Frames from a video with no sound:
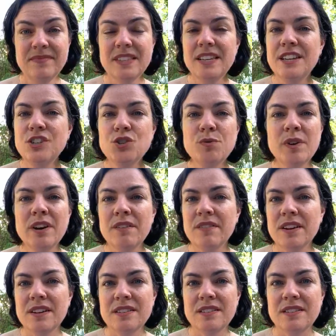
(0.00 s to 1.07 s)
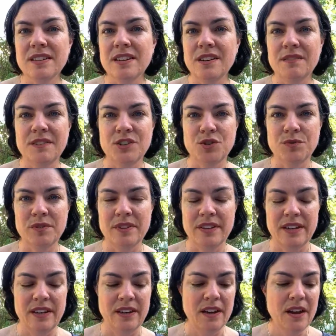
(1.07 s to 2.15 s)
each one of us
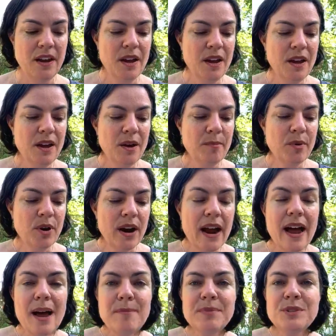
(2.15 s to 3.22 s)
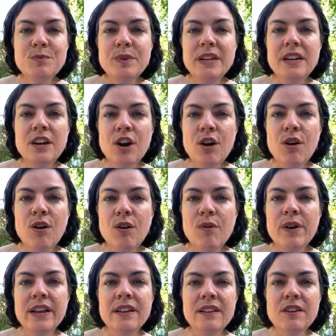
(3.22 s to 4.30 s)
individually, perhaps we know
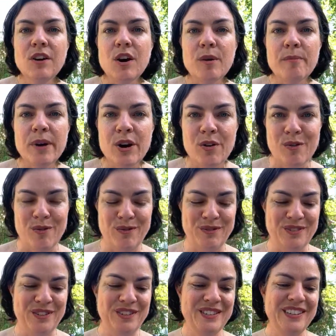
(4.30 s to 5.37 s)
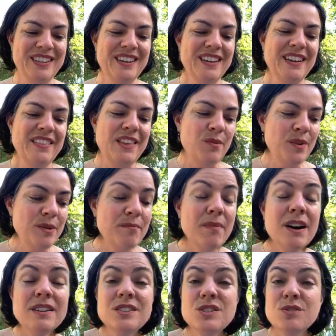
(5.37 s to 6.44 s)
in our bones that we
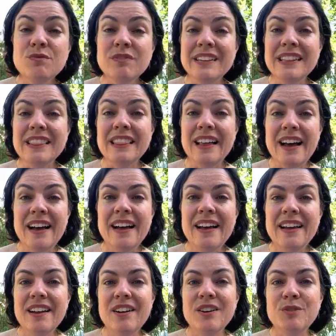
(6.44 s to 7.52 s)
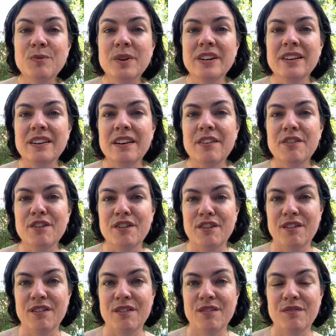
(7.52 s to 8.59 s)
must rely on one
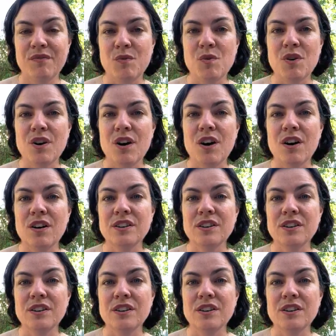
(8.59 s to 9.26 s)
another for our